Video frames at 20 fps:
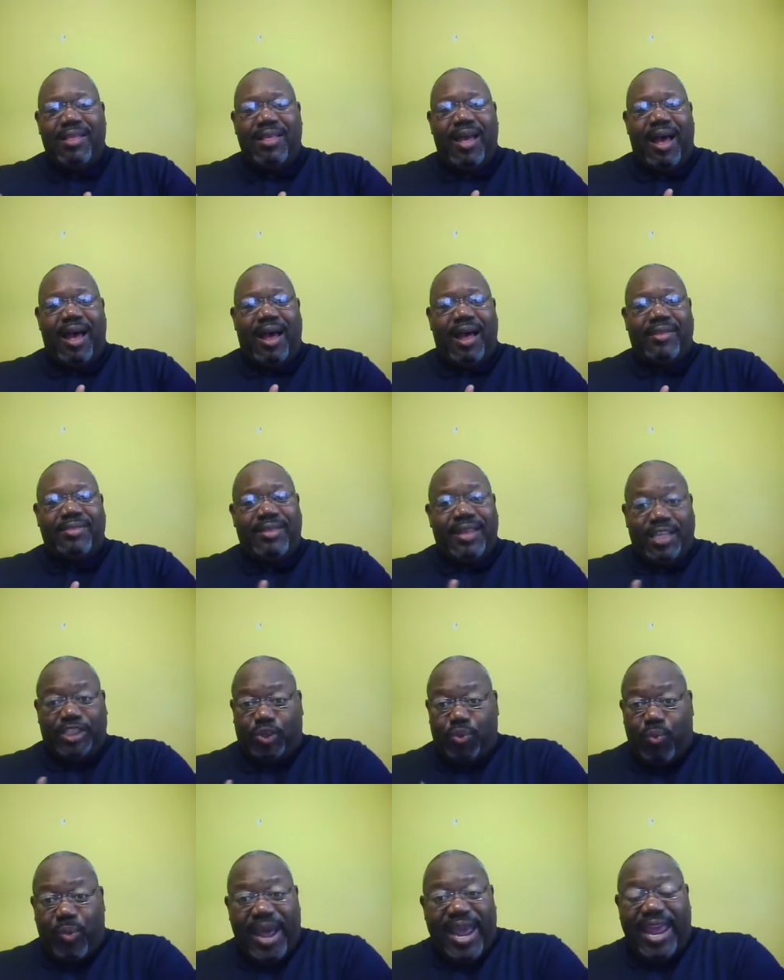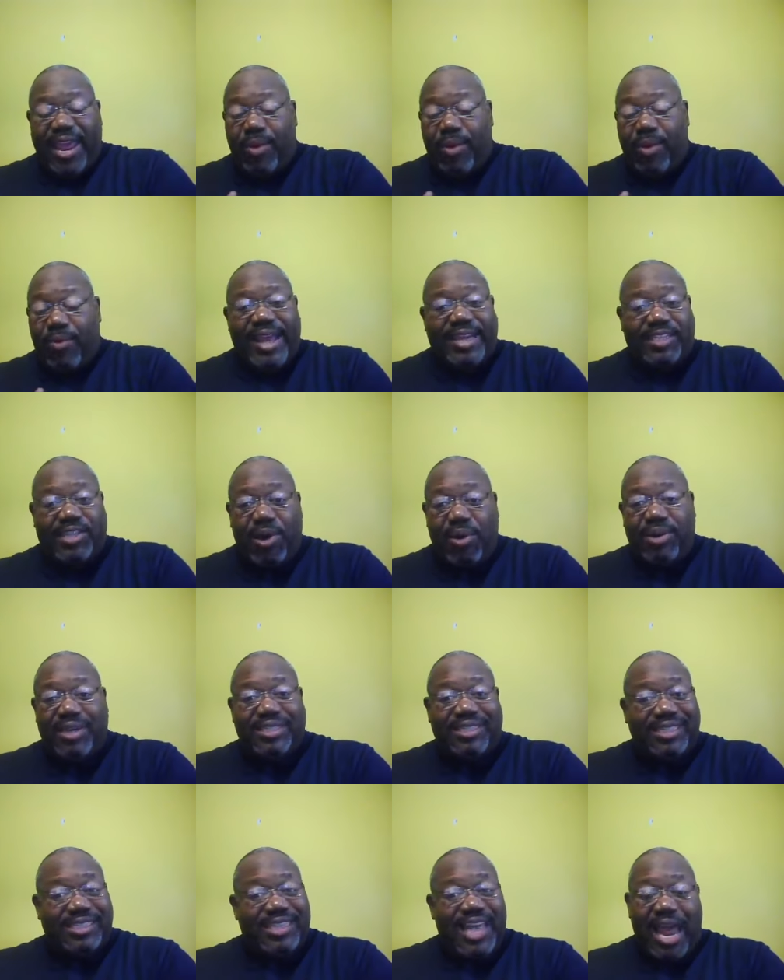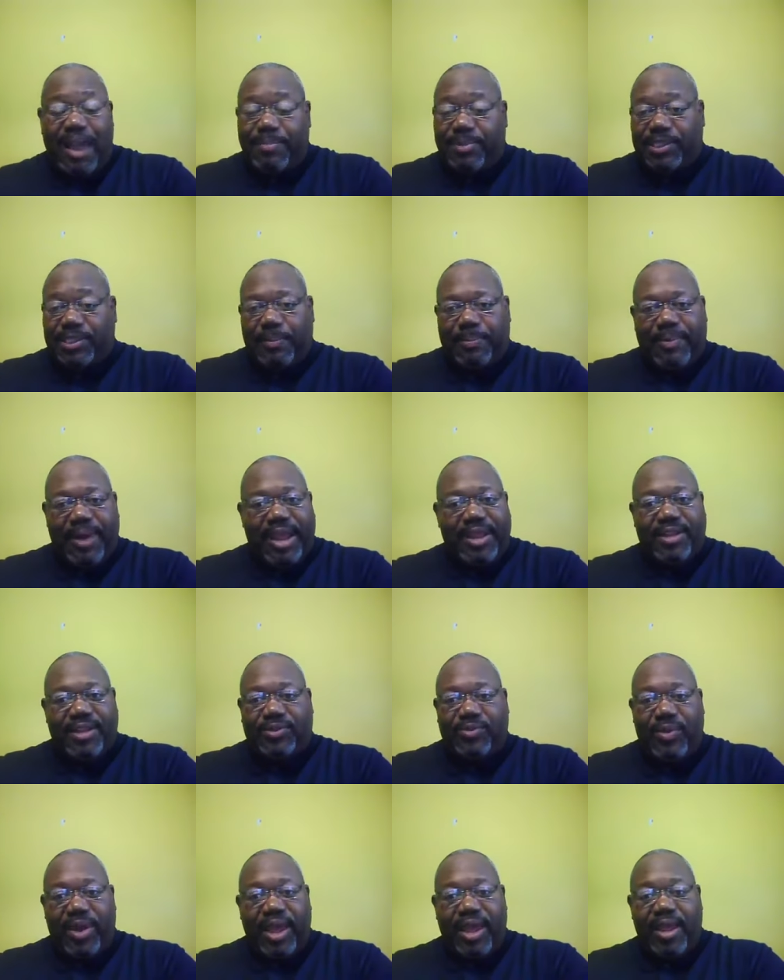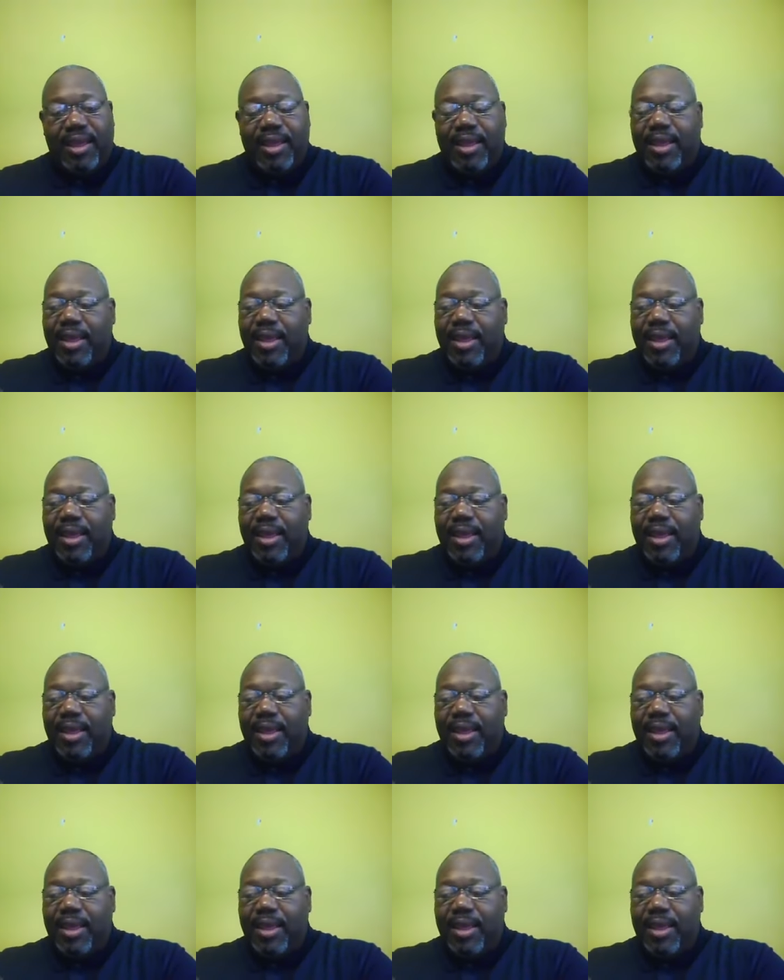uh, this way, and why he told his disciples to pray this way.